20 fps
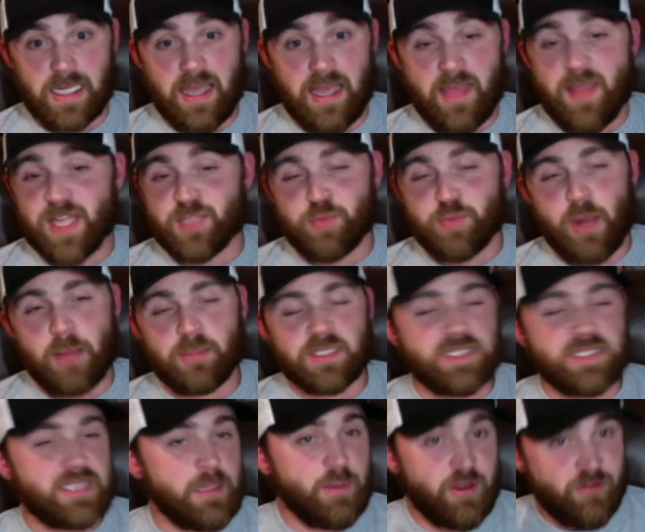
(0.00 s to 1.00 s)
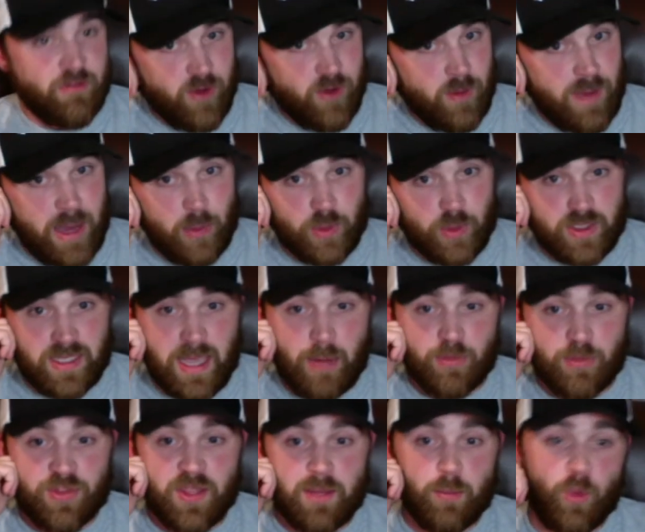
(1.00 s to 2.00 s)
And that's probably stemming from, I
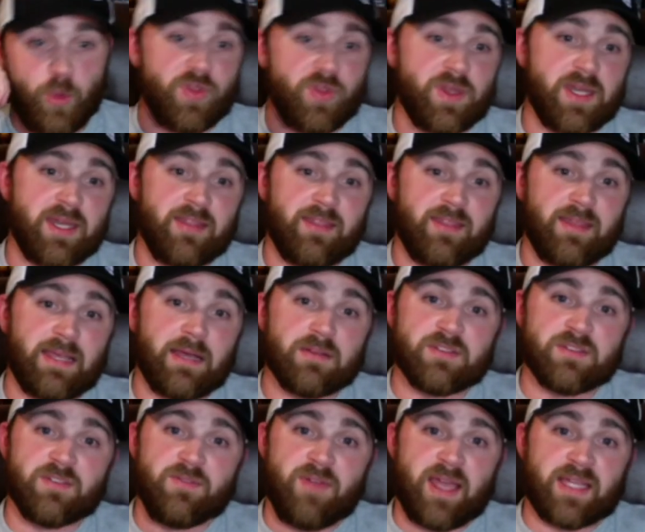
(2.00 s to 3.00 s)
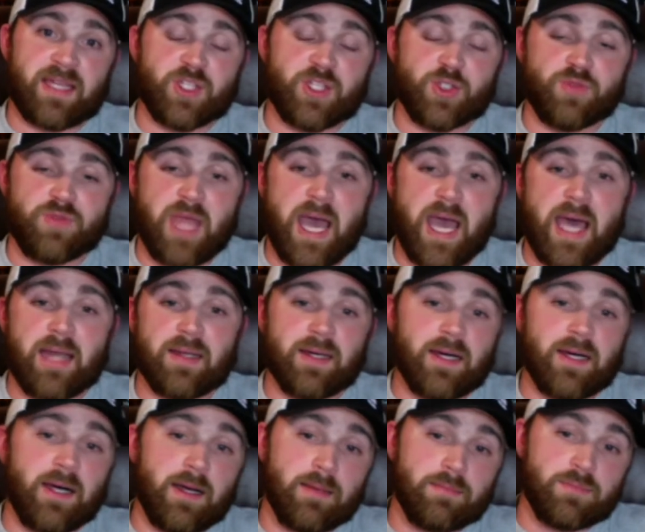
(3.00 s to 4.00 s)
would think more than anything else, the fact that you've
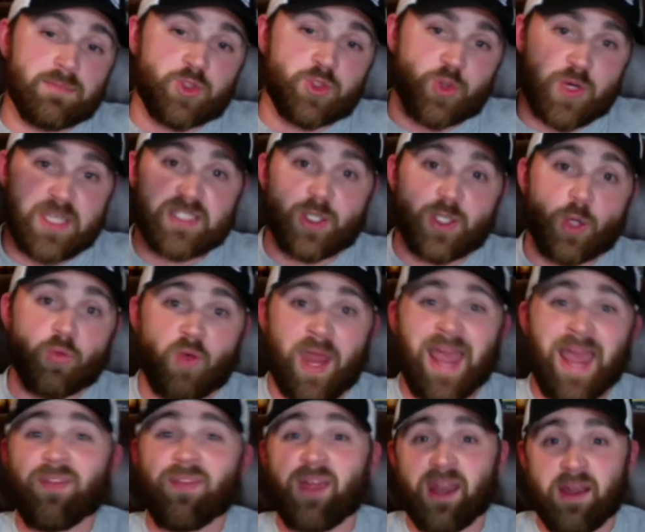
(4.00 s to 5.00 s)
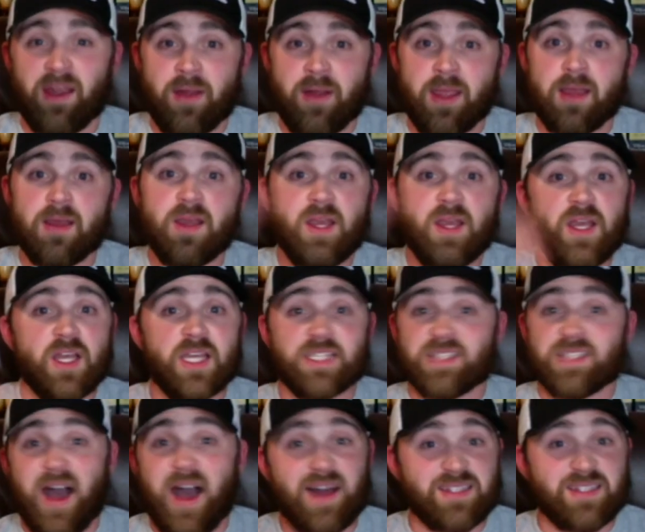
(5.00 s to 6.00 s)
got trees that overhang that area. It's
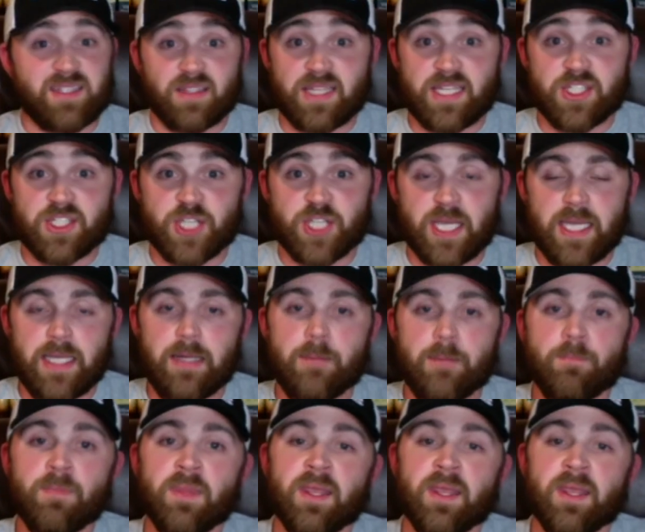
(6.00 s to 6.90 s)
constantly in shade.